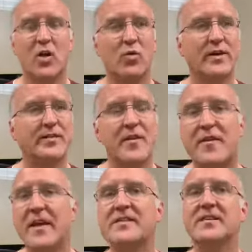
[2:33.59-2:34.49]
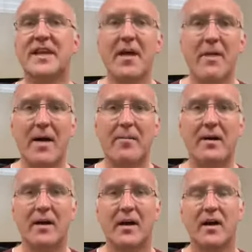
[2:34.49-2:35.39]
with the things that come up
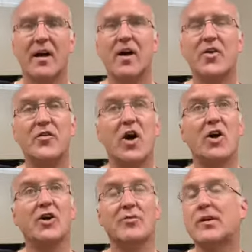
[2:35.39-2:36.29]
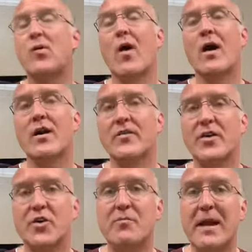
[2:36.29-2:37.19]
that are going to require
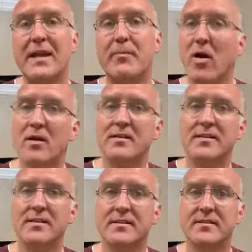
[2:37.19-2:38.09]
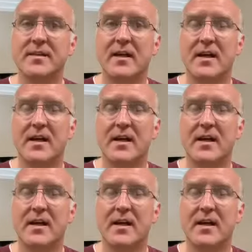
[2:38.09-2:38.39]
that you make policies